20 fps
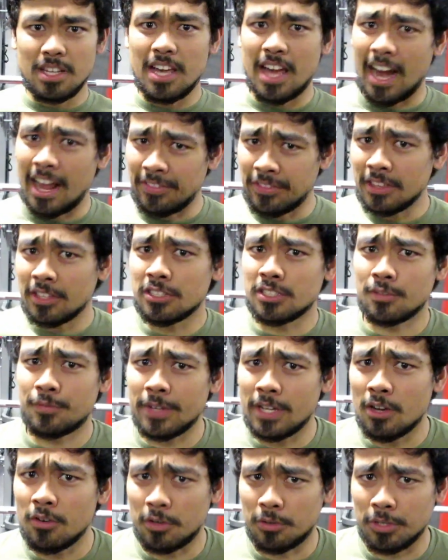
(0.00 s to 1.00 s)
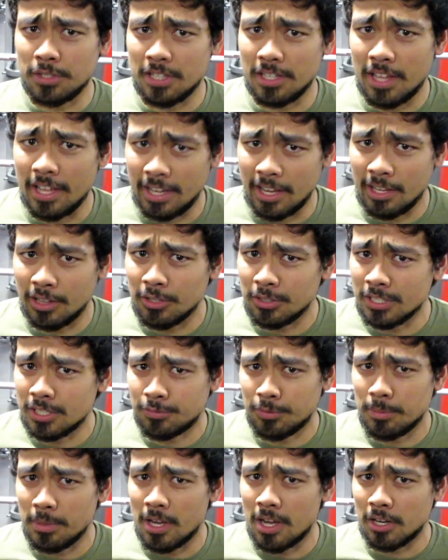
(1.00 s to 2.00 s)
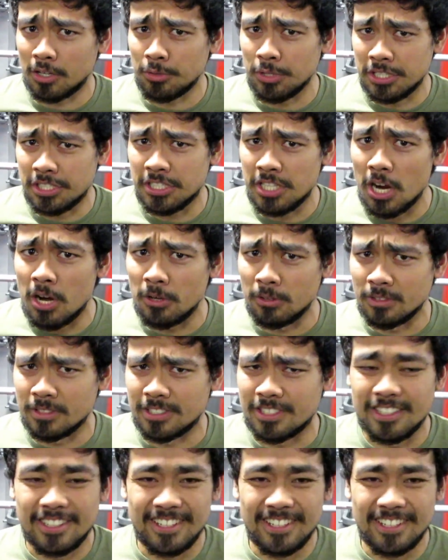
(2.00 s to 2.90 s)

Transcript: I think there's a video, like I learned this from uh, Chris Jones.